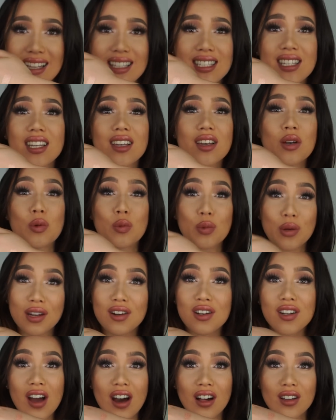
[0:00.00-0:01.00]
It's a
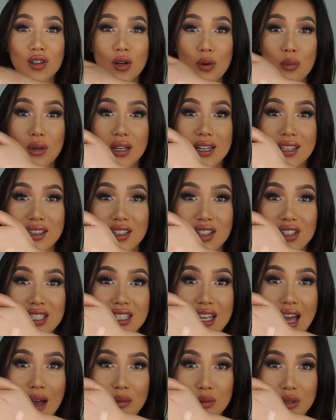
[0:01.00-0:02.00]
weird color, but it
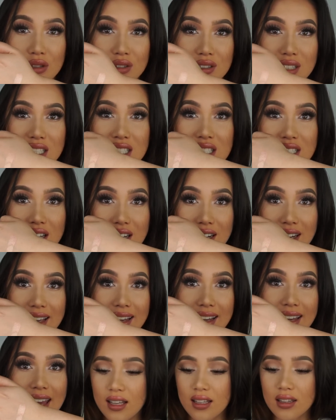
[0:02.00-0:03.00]
looks absolutely
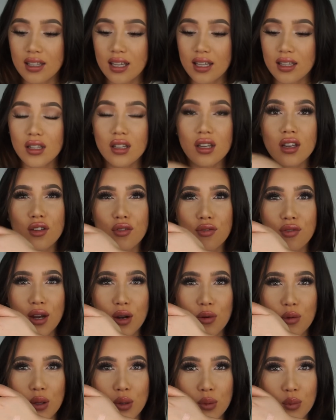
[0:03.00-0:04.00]
stunning. They look
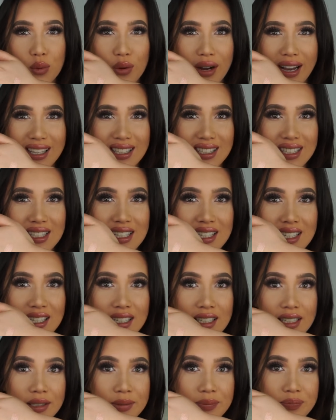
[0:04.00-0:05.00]
very wet.
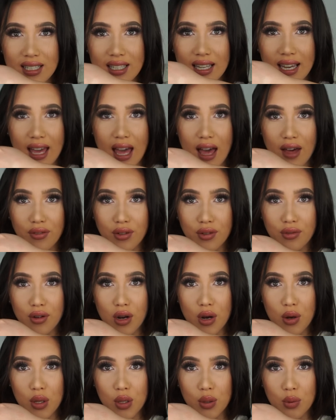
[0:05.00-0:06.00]
They have a
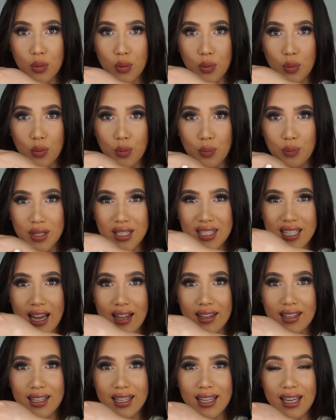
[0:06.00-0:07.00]
very
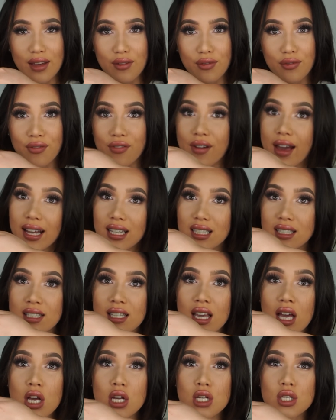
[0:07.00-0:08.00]
metallic
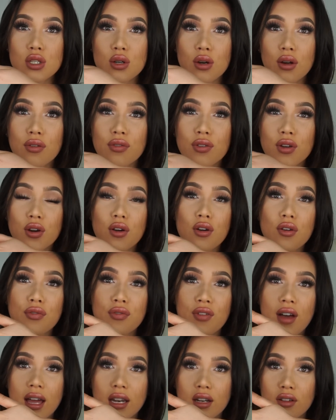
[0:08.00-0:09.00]
effect. So if you're a
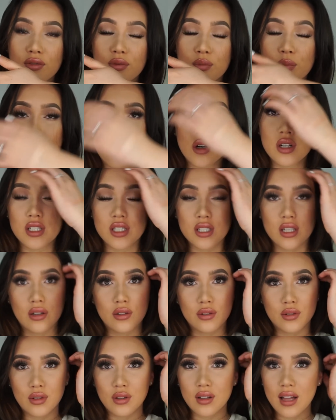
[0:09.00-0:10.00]
fan of more
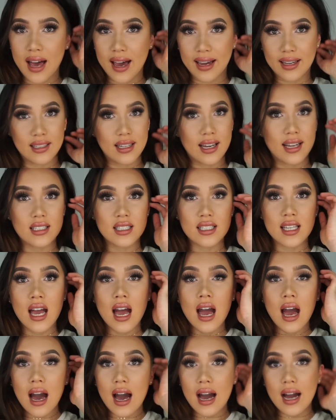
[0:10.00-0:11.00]
subtle highlights,
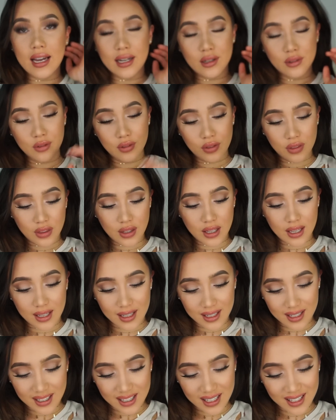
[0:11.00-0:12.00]
I don't
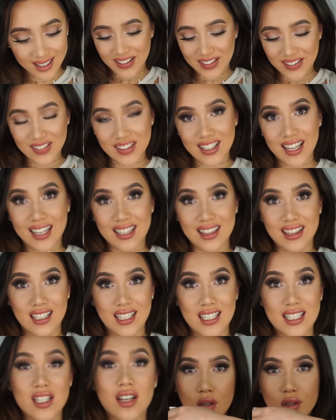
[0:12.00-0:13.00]
think you like
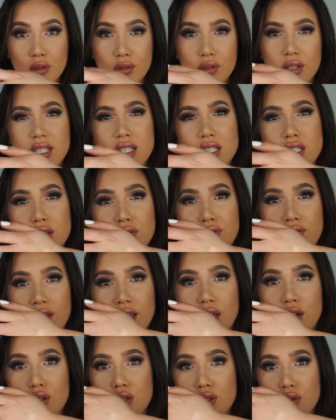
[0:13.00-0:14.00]
these. Although this is a
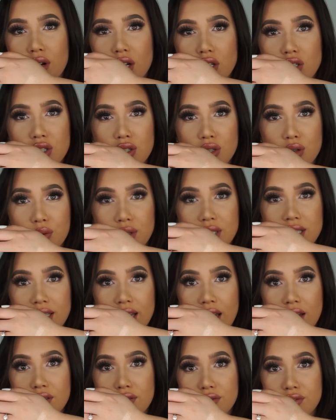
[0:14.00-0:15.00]
finger swatch, so it's
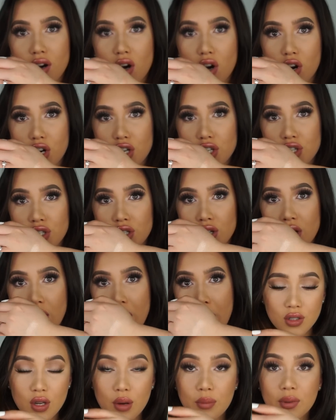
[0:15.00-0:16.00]
kind of harsh.
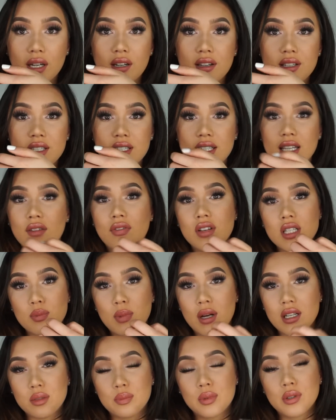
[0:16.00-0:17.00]
So I'm gonna see if it's
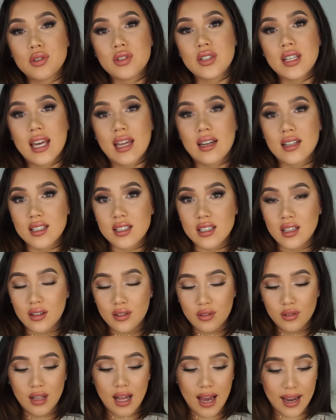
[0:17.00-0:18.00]
possible to get a
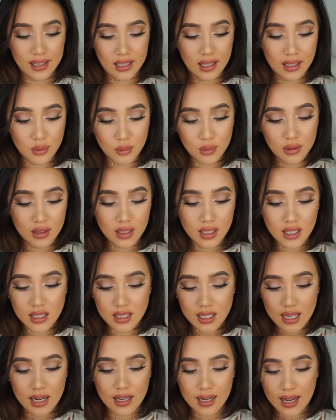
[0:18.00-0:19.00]
subtle highlight with
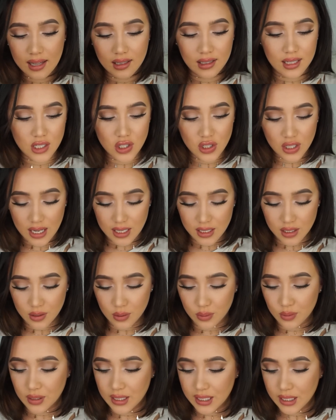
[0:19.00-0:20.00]
these, and I'll let you guys
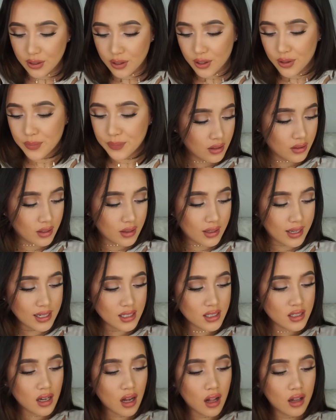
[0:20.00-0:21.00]
know later. The
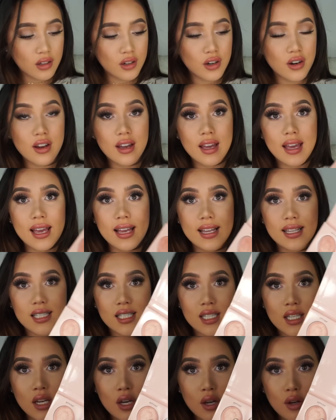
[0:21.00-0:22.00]
next color
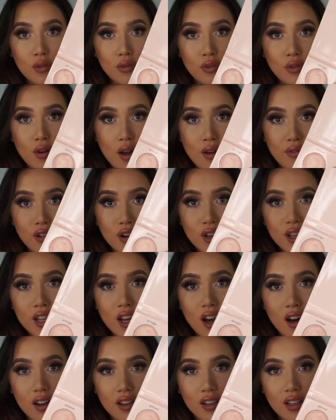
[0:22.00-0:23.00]
is Forever
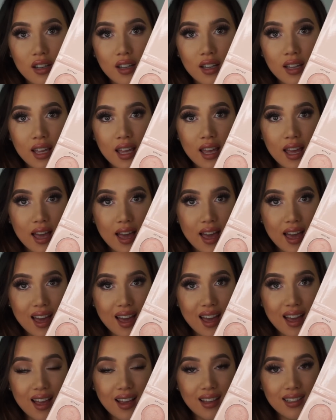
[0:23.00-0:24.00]
Young,
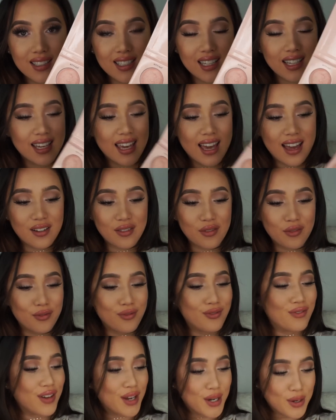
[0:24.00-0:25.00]
and
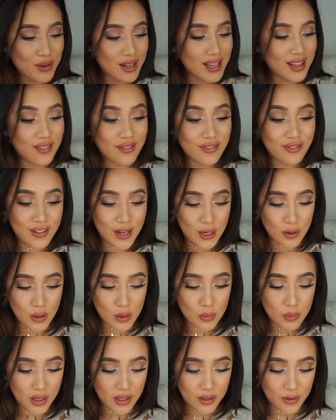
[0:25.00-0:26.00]
again, very,
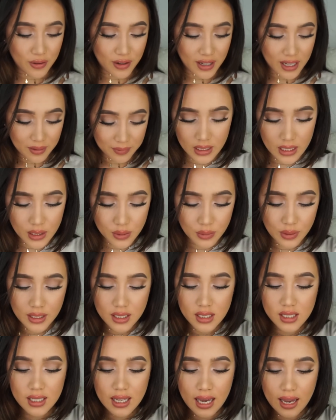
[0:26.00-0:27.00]
very buttery. This one
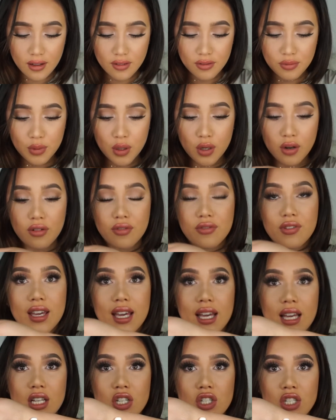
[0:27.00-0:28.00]
is kind of more of
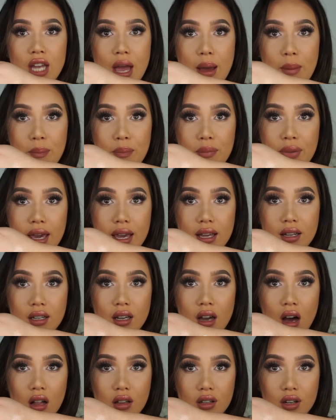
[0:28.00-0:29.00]
a champagne
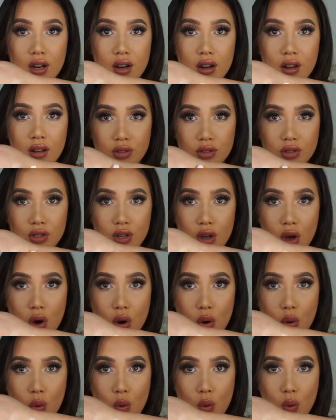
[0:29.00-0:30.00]
color,
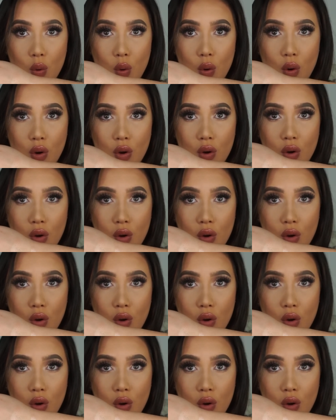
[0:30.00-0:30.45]
so...